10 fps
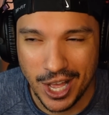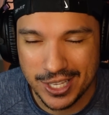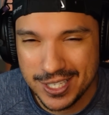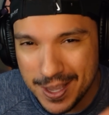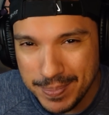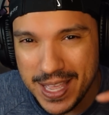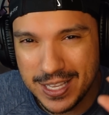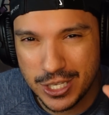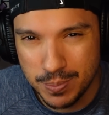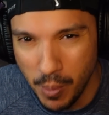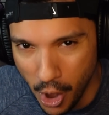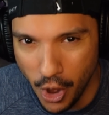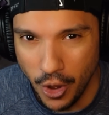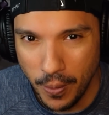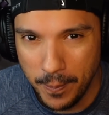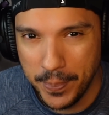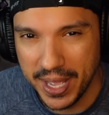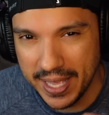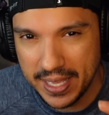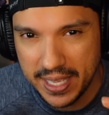something small,
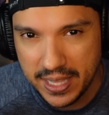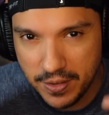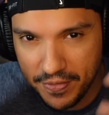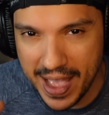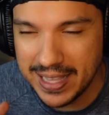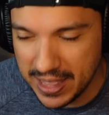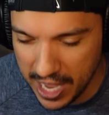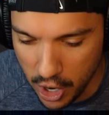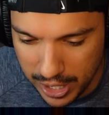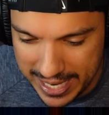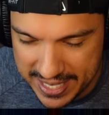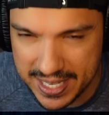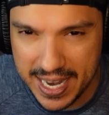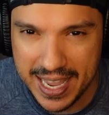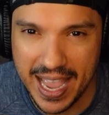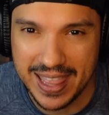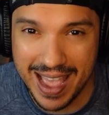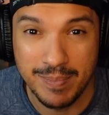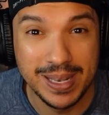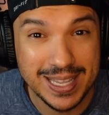but the fact that they are listening and
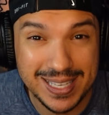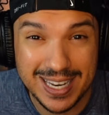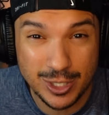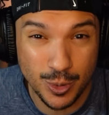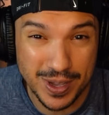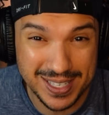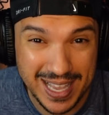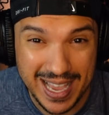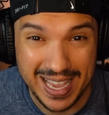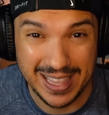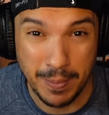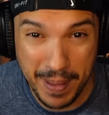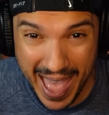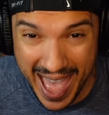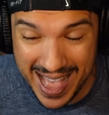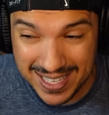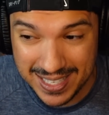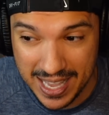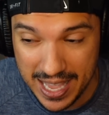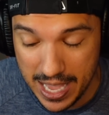have been listening to us in the past
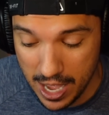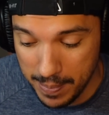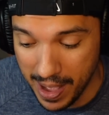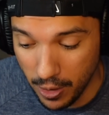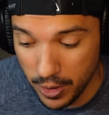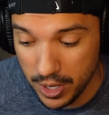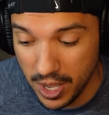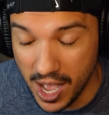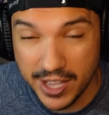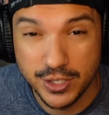about us